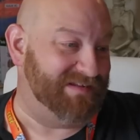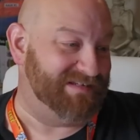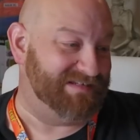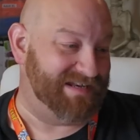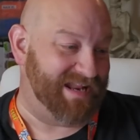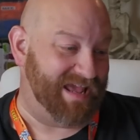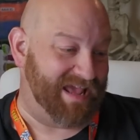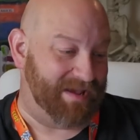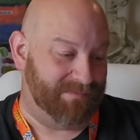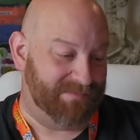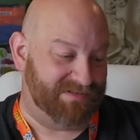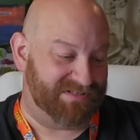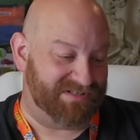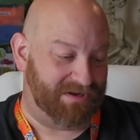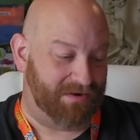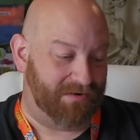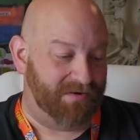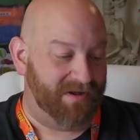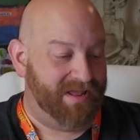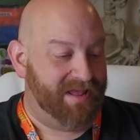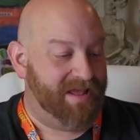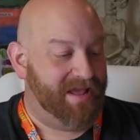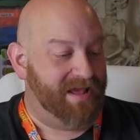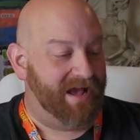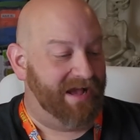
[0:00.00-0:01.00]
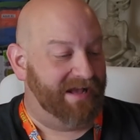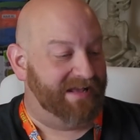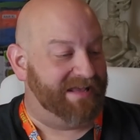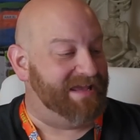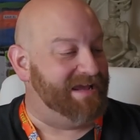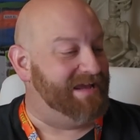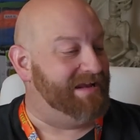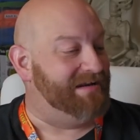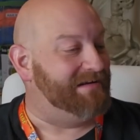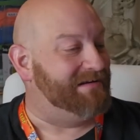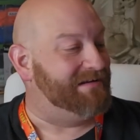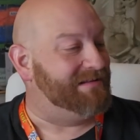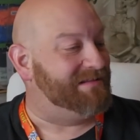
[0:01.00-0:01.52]
these names. So
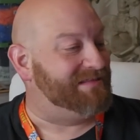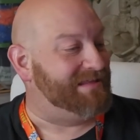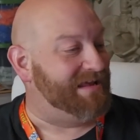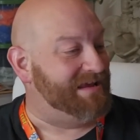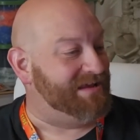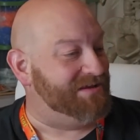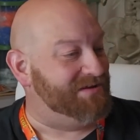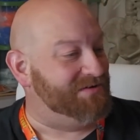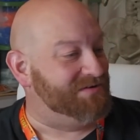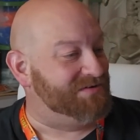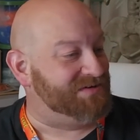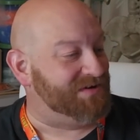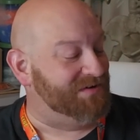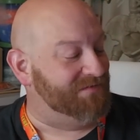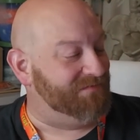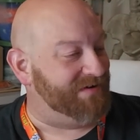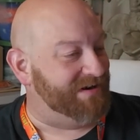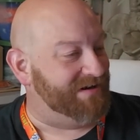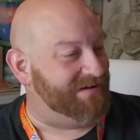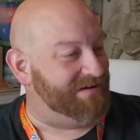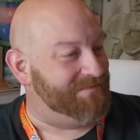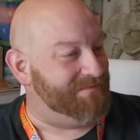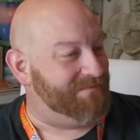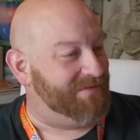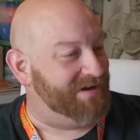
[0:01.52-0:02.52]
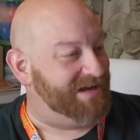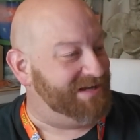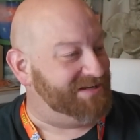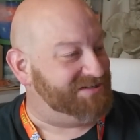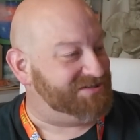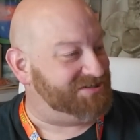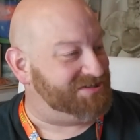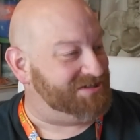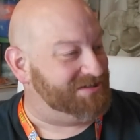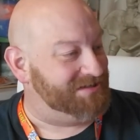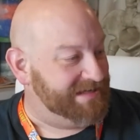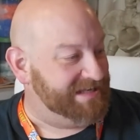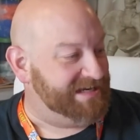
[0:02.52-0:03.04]
again, thank you so very much.